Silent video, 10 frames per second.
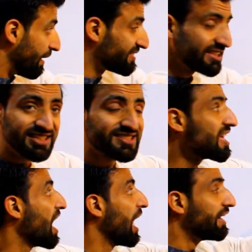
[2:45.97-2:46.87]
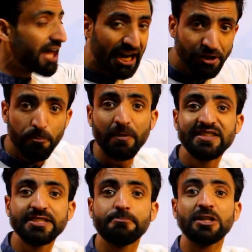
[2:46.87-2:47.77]
since directive
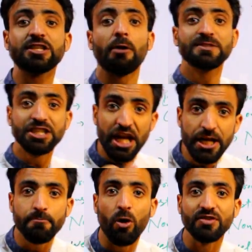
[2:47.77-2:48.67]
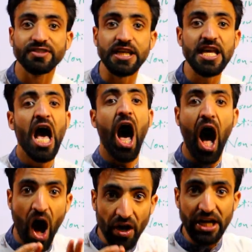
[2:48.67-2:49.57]
principles of state policy
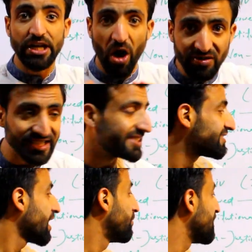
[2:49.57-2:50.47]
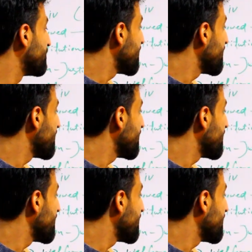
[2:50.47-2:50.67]
are non-justiciable in